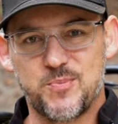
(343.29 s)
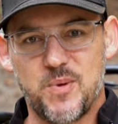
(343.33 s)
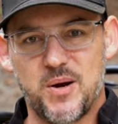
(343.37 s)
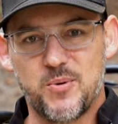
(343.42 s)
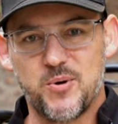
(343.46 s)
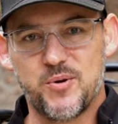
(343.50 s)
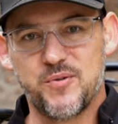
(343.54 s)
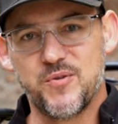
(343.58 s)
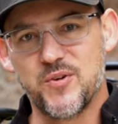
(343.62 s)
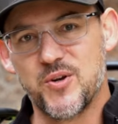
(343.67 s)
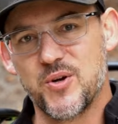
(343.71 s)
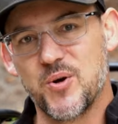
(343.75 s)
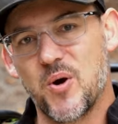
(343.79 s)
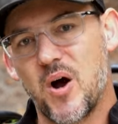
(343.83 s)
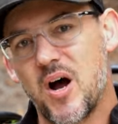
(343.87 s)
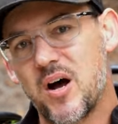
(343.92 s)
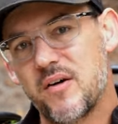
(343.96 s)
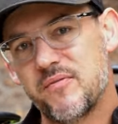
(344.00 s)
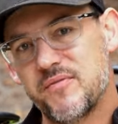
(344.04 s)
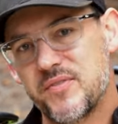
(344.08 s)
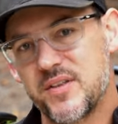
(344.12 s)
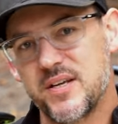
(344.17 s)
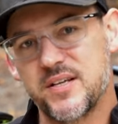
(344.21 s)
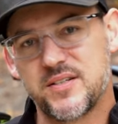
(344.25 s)
my review
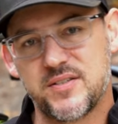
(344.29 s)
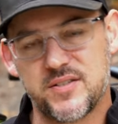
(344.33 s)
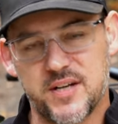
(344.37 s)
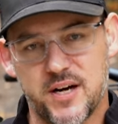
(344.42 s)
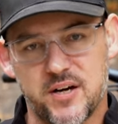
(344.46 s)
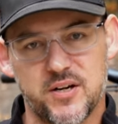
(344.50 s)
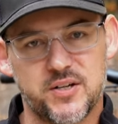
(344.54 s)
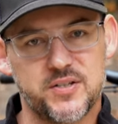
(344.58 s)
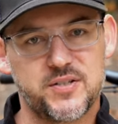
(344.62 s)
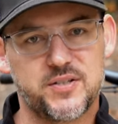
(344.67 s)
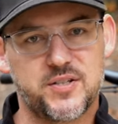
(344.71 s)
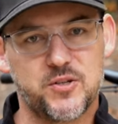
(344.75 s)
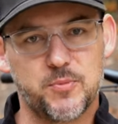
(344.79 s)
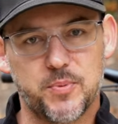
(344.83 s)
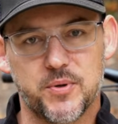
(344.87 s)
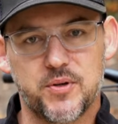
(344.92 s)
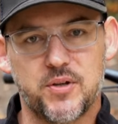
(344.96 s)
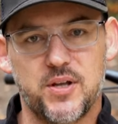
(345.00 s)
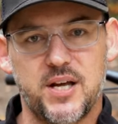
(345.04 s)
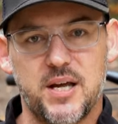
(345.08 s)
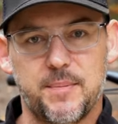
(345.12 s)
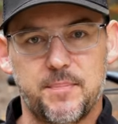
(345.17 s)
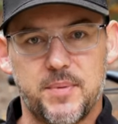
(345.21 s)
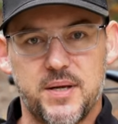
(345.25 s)
of the Saris
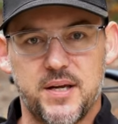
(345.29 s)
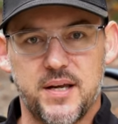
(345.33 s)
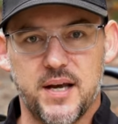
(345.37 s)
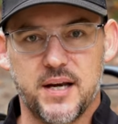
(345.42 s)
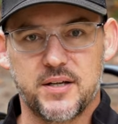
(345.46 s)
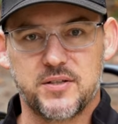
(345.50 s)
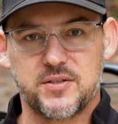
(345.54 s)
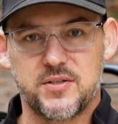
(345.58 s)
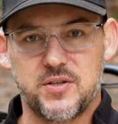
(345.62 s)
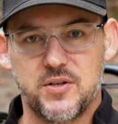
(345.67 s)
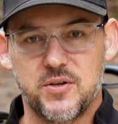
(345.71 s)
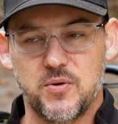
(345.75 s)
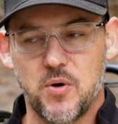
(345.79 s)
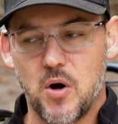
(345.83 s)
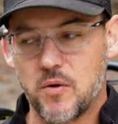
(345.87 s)
Superclamp EX2.